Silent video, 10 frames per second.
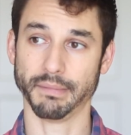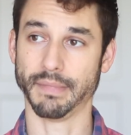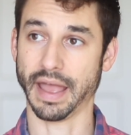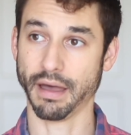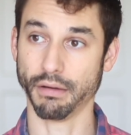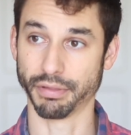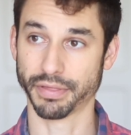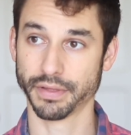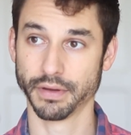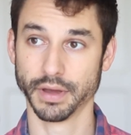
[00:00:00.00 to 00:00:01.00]
my
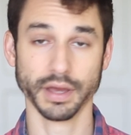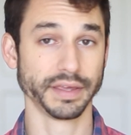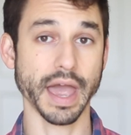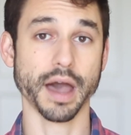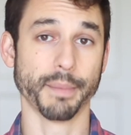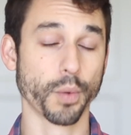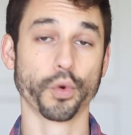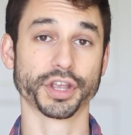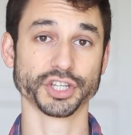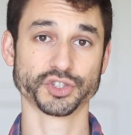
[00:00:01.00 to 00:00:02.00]
health, yeah, my
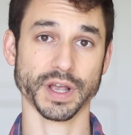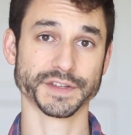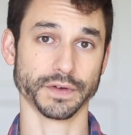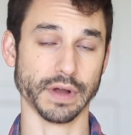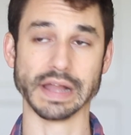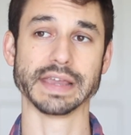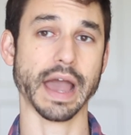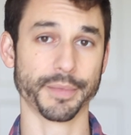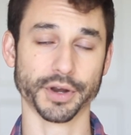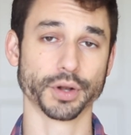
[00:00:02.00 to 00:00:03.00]
work is stressful, and
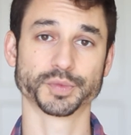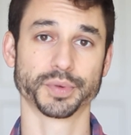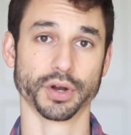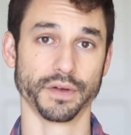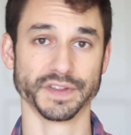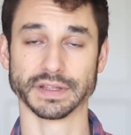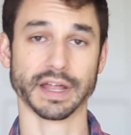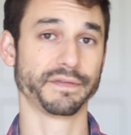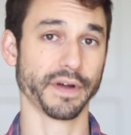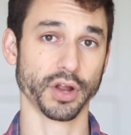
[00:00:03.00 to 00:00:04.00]
yeah, I'm an entrepreneur, and there's a
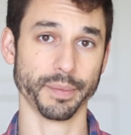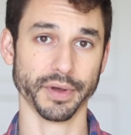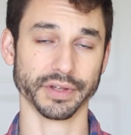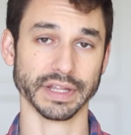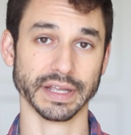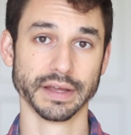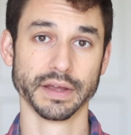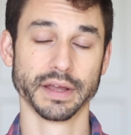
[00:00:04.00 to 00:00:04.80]
lot of variability.